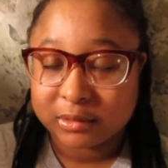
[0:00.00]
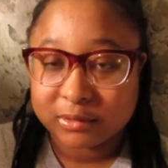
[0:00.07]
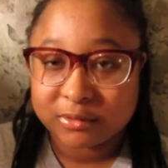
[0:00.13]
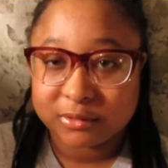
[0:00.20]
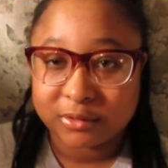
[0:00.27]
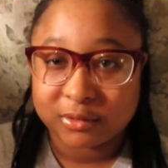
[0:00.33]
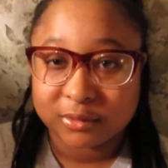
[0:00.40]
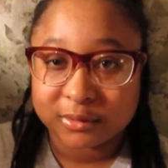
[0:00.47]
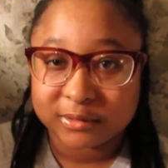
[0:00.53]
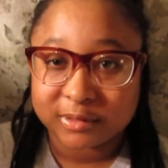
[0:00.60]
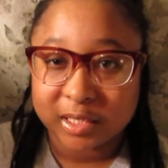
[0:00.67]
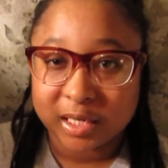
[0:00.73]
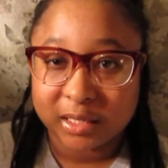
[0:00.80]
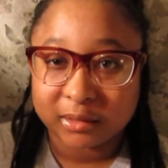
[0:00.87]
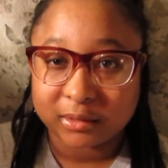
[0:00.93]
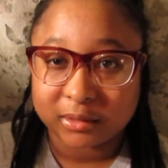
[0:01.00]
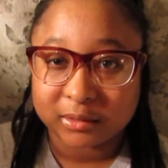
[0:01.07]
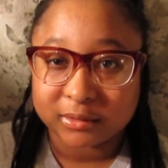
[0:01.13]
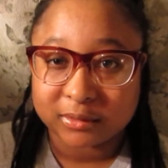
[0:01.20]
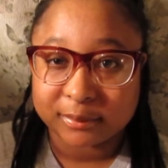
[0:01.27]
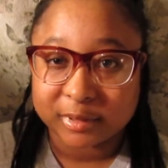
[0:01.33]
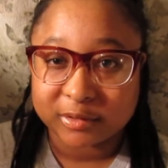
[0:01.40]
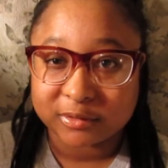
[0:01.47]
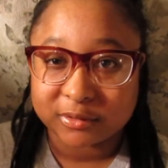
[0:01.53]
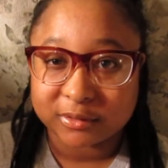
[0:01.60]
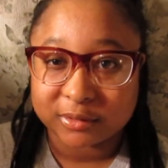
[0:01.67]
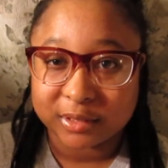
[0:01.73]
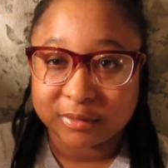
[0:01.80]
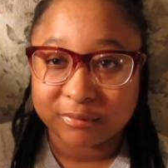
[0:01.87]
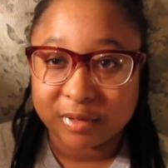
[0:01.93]
So, you know, it's a hectic semester.
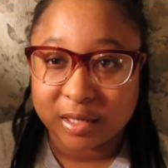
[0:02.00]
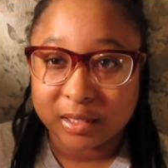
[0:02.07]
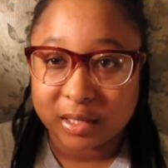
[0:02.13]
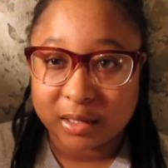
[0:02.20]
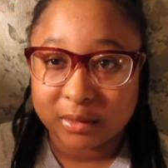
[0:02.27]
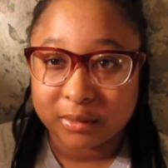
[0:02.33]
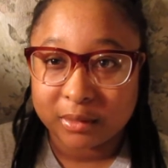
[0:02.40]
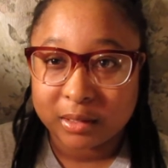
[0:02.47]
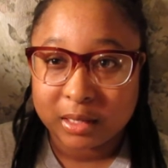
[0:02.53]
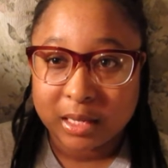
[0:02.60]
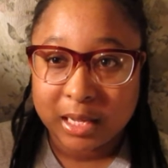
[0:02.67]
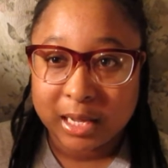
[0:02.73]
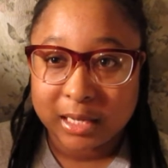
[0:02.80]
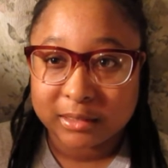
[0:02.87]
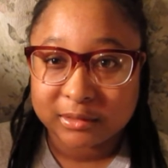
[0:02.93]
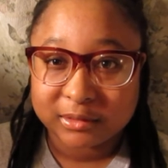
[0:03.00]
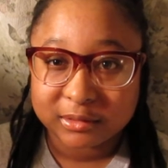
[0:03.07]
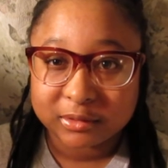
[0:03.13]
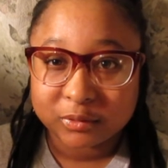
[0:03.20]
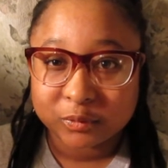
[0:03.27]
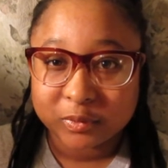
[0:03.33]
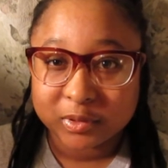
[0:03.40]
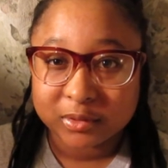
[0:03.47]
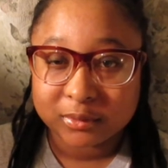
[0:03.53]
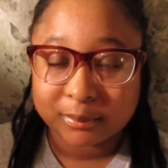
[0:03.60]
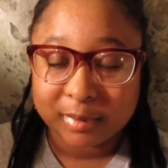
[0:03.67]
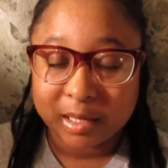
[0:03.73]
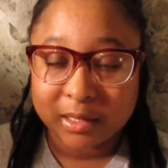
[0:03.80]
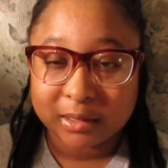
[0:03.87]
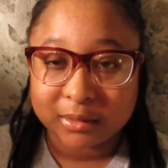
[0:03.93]
And right now, I did win
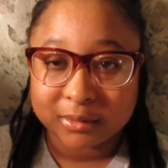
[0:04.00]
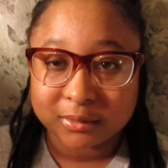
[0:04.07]
my